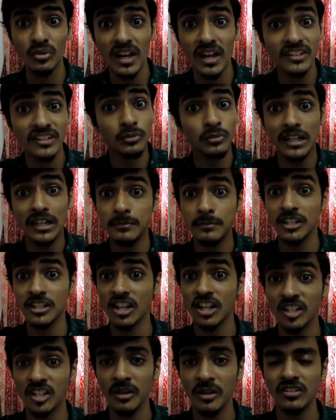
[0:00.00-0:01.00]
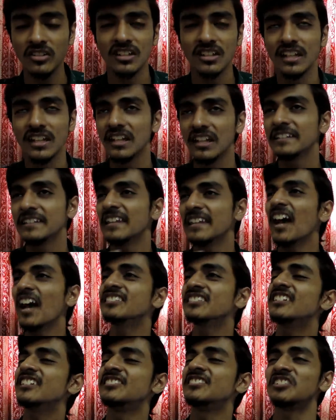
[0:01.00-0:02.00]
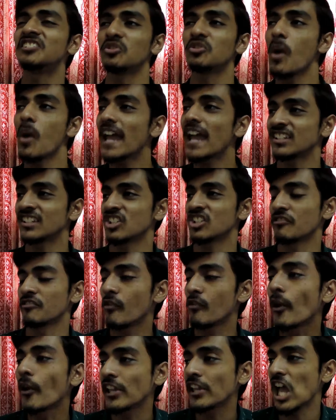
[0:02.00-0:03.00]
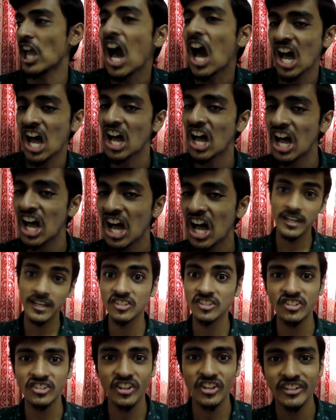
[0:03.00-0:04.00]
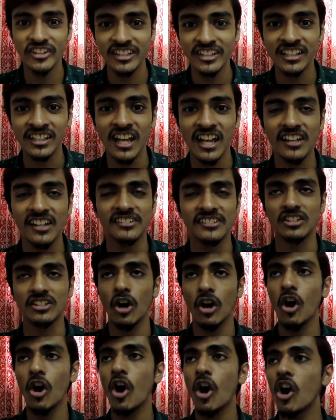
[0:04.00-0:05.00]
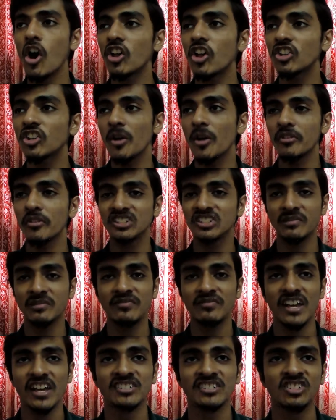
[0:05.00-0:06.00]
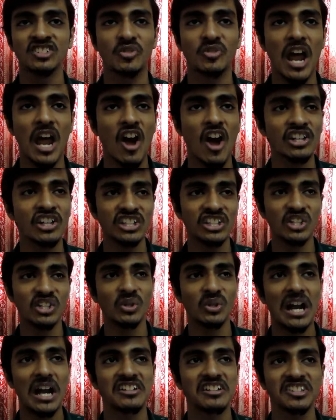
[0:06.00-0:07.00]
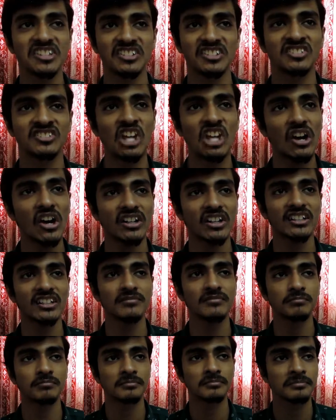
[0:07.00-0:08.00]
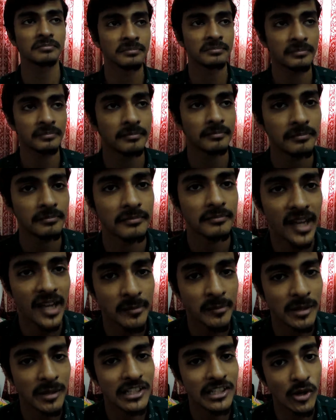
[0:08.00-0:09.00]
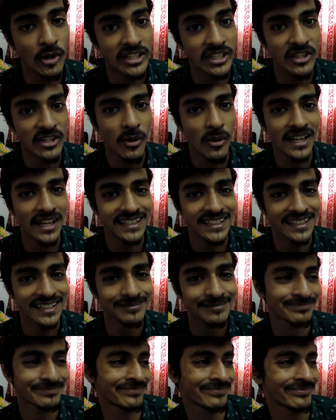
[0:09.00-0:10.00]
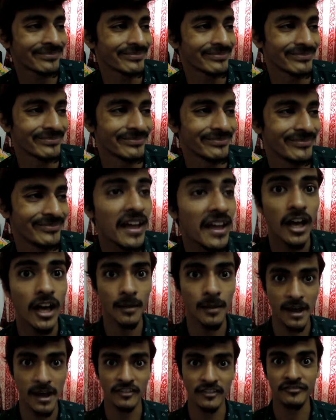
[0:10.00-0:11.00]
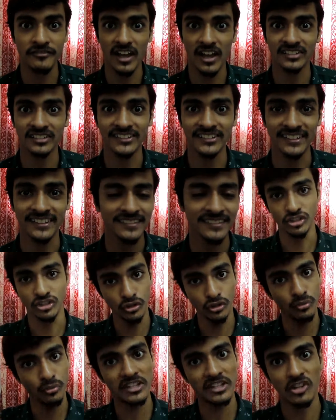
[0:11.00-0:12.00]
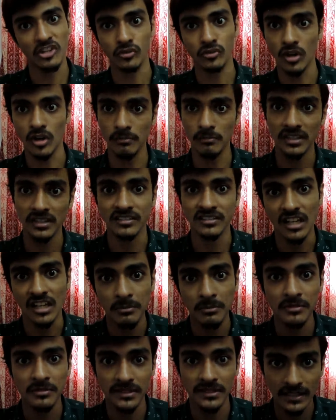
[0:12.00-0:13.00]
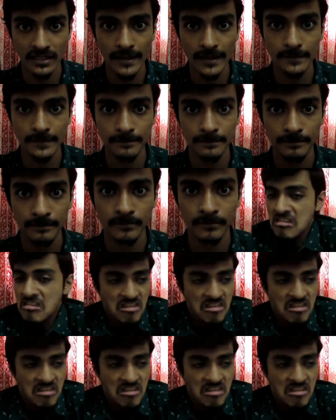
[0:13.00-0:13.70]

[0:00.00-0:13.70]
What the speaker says: visualize what I'm talking about. Here's a situation for you. Imagine you're in a class and all the Muslim friends around you are just talking, and maybe low-key whining, about fast. And you and your rumbling tummy be like,